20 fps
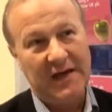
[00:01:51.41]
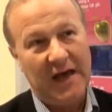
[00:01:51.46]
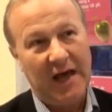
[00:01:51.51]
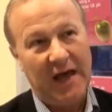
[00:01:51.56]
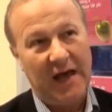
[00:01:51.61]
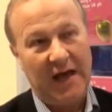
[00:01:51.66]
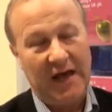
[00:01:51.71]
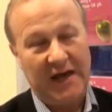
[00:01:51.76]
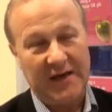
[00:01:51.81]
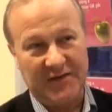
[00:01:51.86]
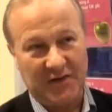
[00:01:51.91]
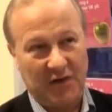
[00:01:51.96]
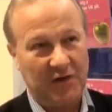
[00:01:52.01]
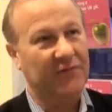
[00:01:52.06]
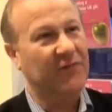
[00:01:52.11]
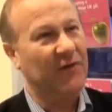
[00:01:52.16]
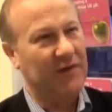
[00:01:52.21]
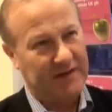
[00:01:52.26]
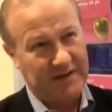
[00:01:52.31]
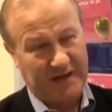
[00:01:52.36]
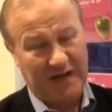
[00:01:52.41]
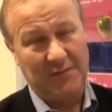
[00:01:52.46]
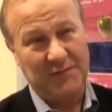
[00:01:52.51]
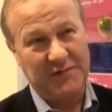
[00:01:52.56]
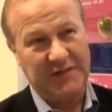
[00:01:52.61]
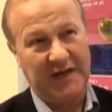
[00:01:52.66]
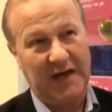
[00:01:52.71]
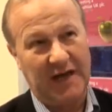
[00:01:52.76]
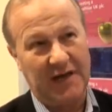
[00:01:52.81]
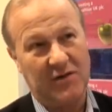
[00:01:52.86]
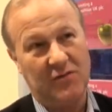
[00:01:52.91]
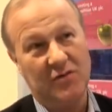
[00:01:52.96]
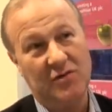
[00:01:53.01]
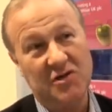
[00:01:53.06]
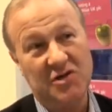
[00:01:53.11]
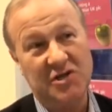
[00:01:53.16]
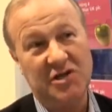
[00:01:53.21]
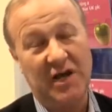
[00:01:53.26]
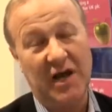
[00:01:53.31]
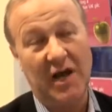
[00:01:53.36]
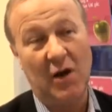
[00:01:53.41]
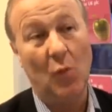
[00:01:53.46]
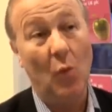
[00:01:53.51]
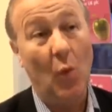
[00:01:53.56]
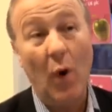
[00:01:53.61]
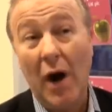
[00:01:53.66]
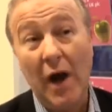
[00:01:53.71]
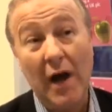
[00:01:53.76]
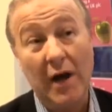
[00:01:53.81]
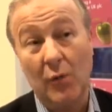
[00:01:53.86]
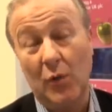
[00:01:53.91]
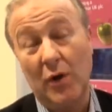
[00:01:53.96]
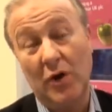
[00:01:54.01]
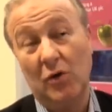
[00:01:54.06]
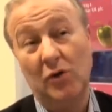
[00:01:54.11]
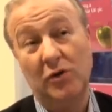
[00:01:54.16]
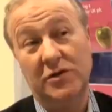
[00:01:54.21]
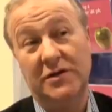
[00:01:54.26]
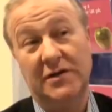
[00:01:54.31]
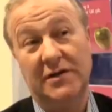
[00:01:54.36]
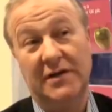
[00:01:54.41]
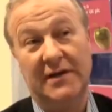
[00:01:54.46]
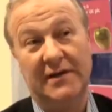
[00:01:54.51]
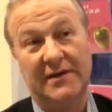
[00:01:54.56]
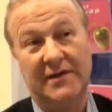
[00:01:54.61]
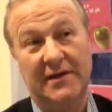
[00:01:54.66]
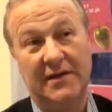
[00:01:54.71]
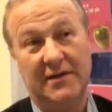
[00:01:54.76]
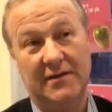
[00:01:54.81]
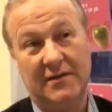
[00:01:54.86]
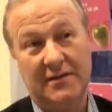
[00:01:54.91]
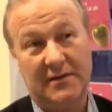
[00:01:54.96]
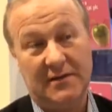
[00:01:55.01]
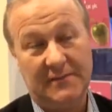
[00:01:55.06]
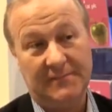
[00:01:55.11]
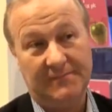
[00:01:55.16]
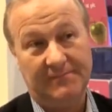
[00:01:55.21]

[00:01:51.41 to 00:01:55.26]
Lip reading: It's good for us to come together and share why we all do these things.